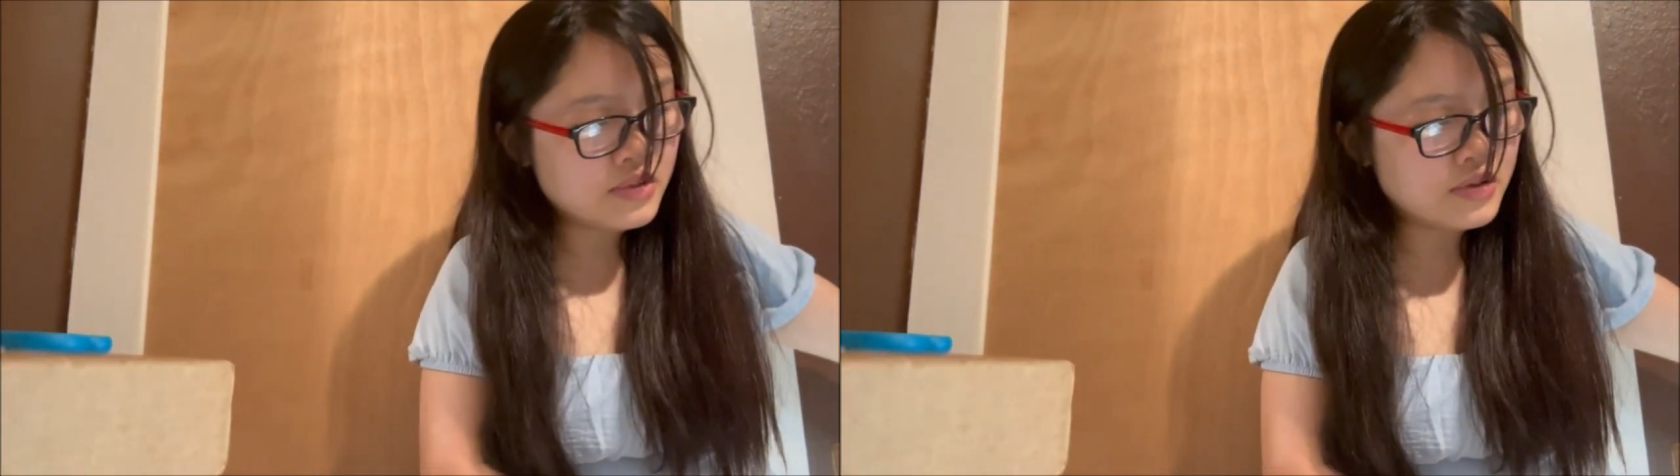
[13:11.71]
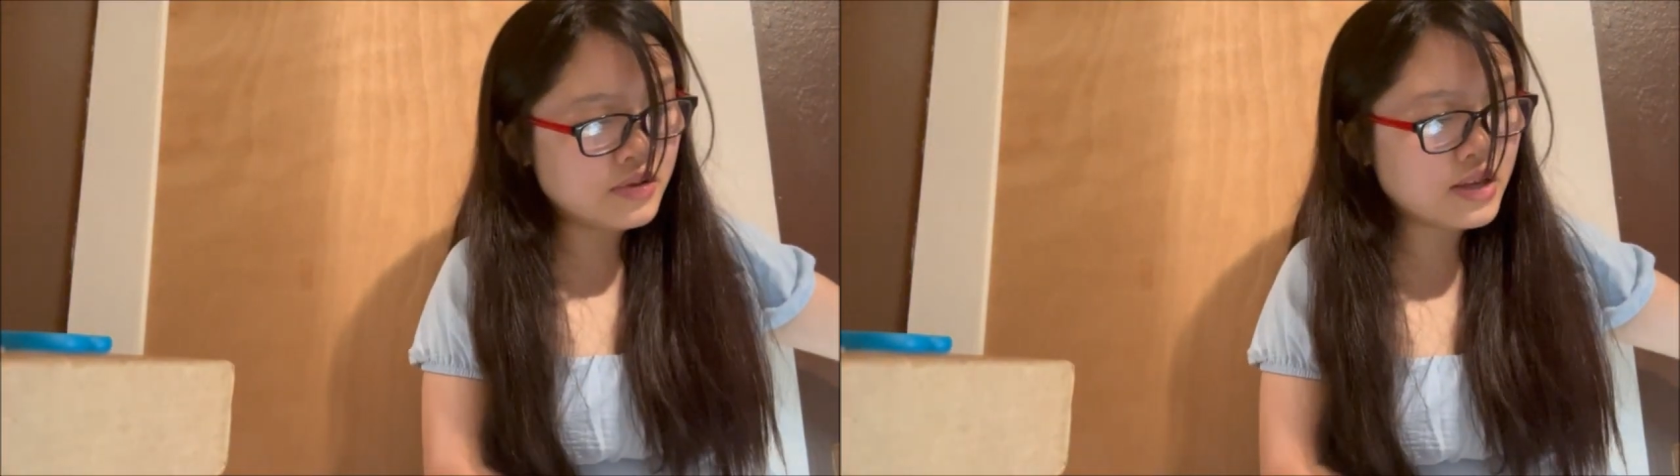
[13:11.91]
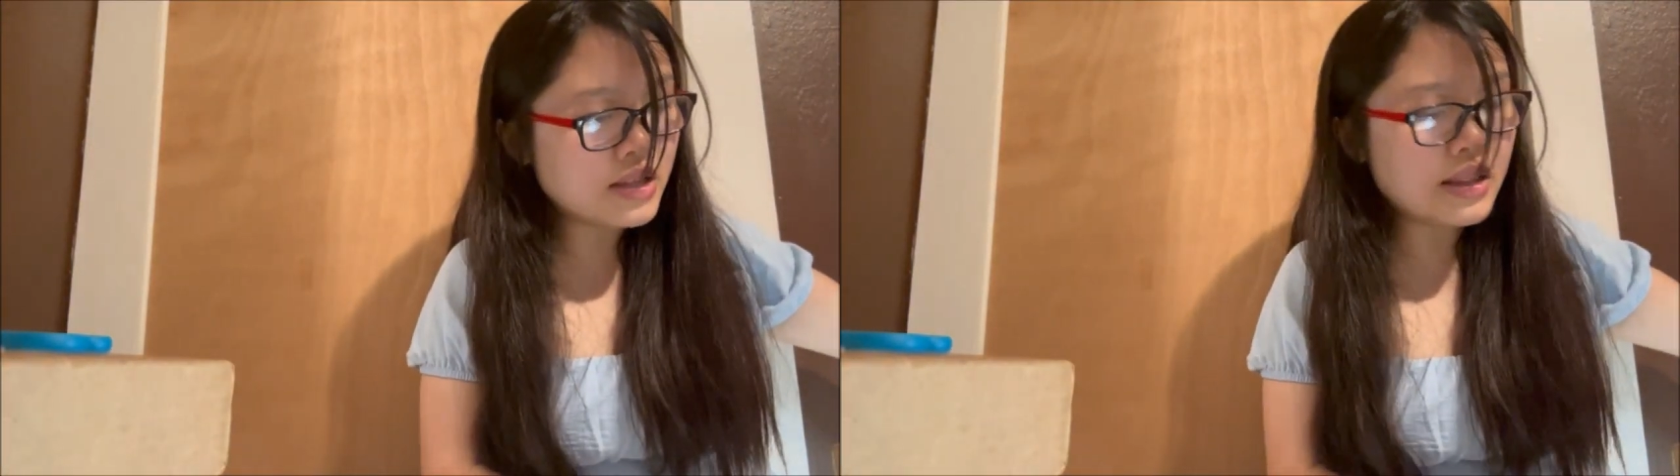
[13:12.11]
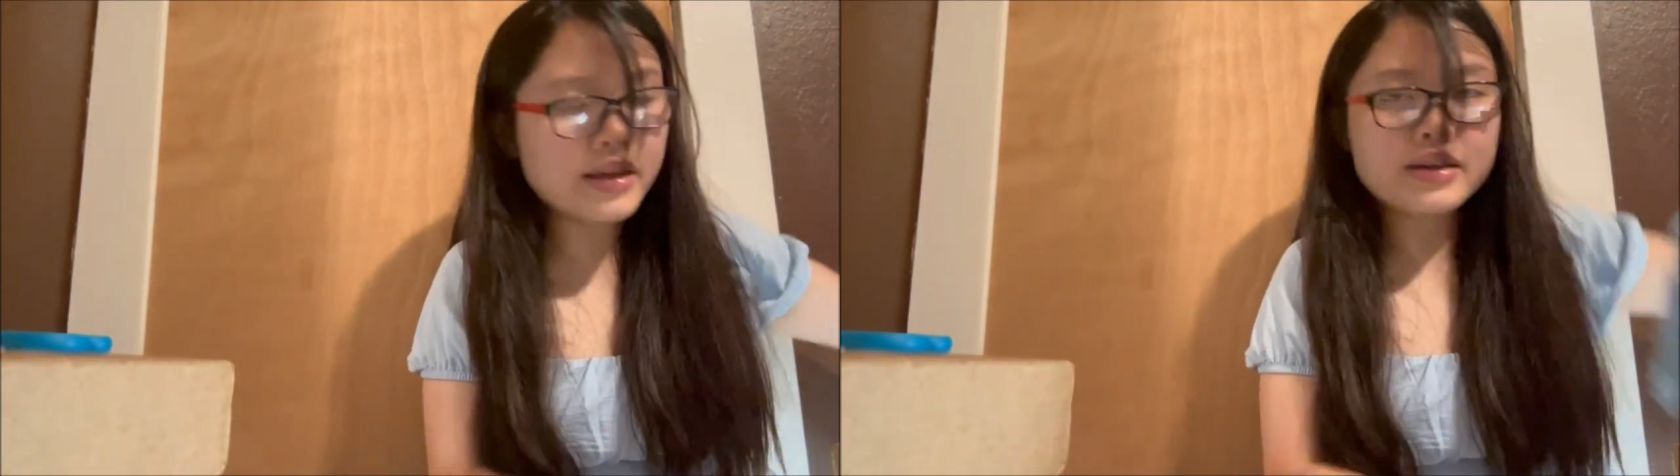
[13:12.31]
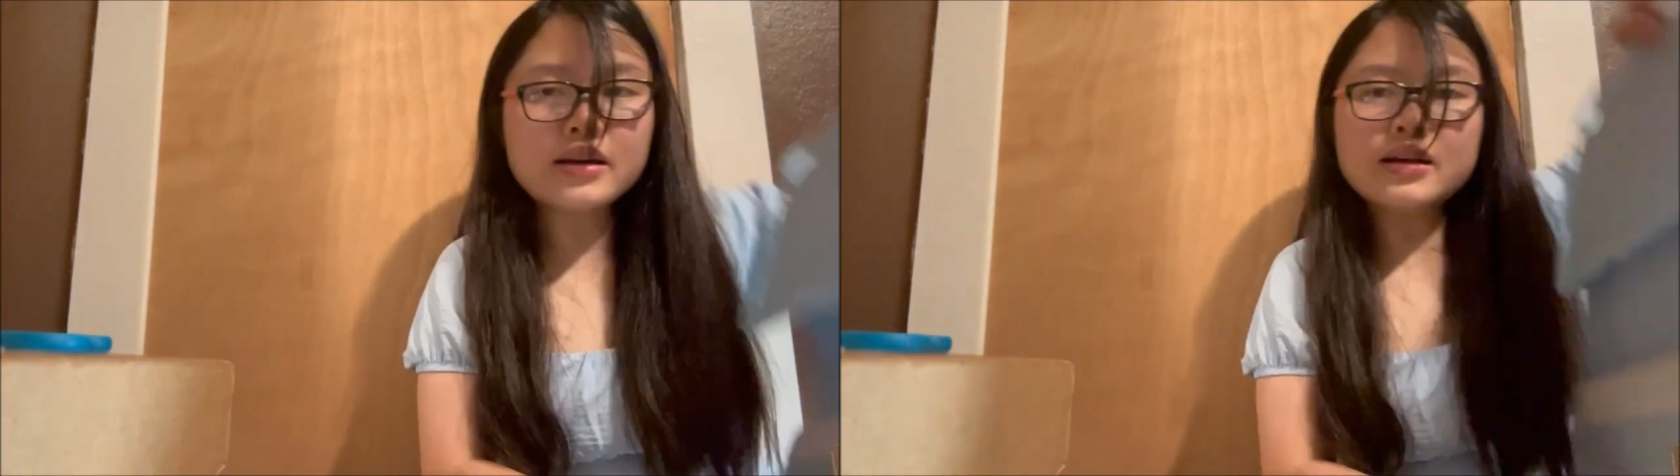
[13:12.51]
So you can
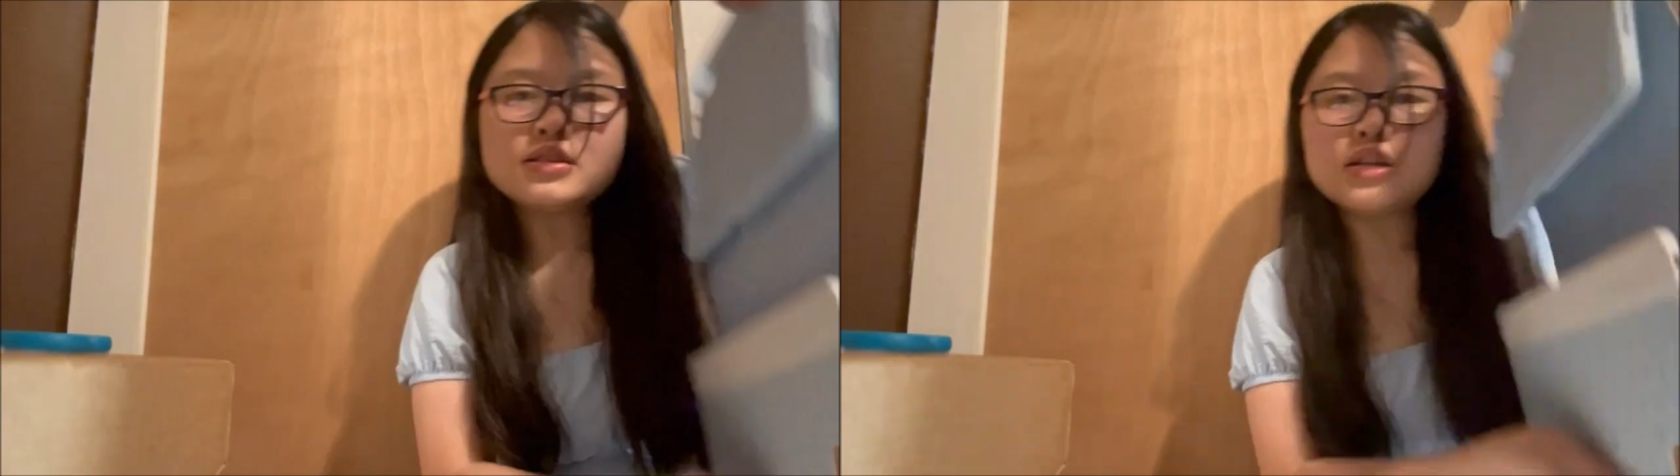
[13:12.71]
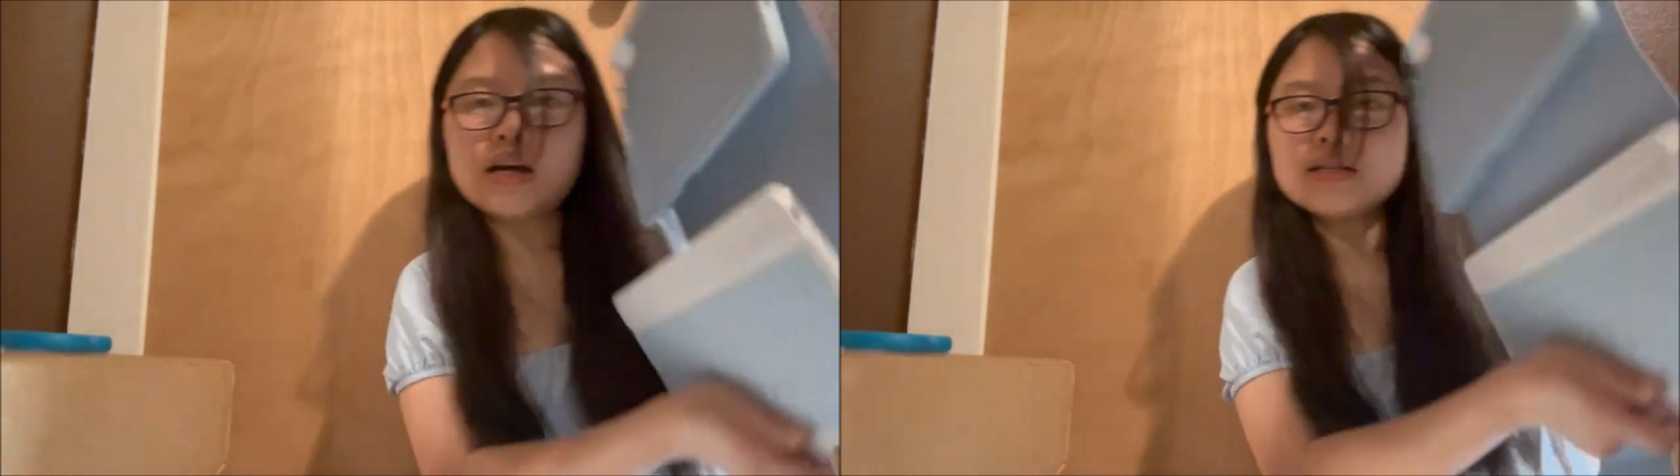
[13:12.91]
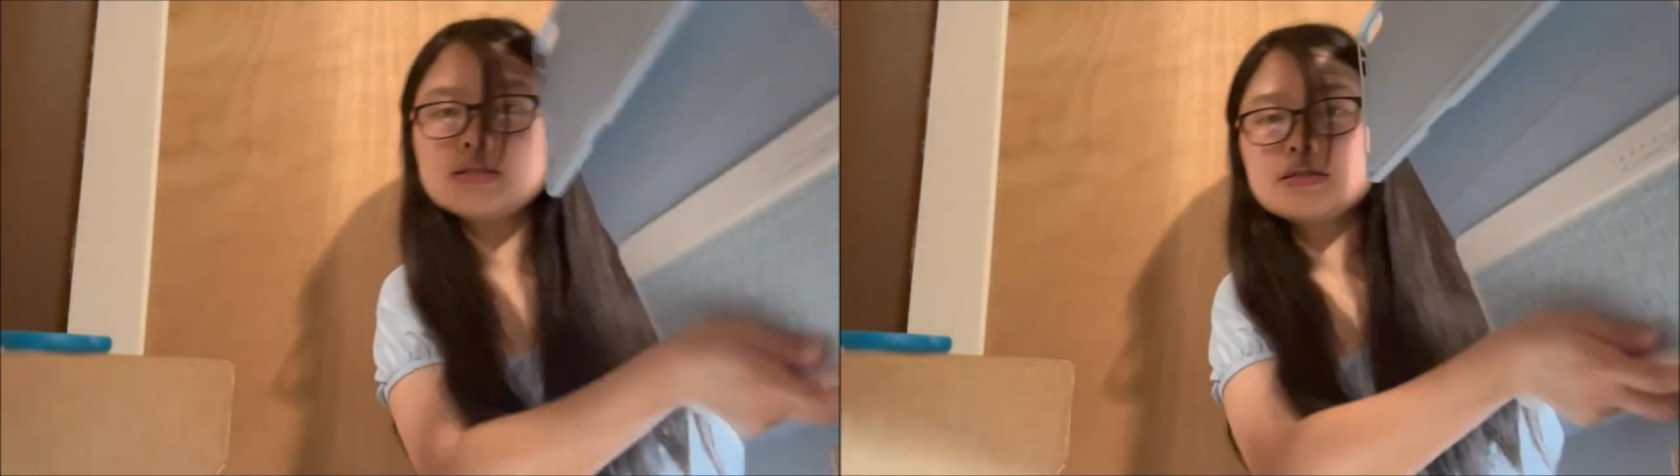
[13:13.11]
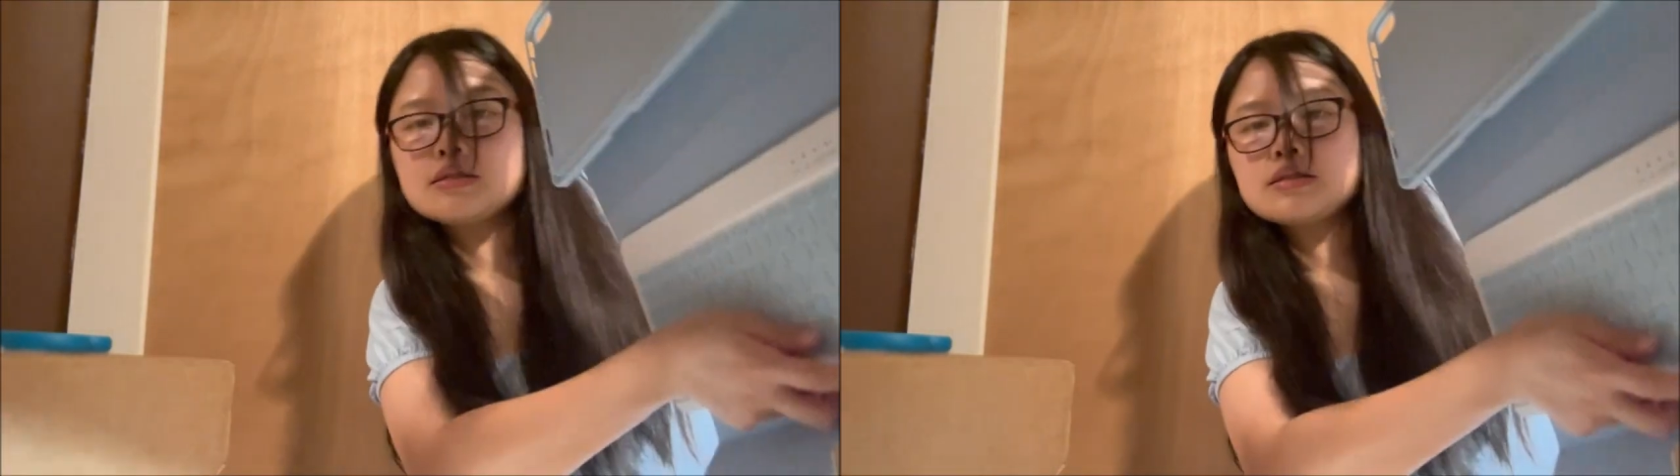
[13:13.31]
like adjust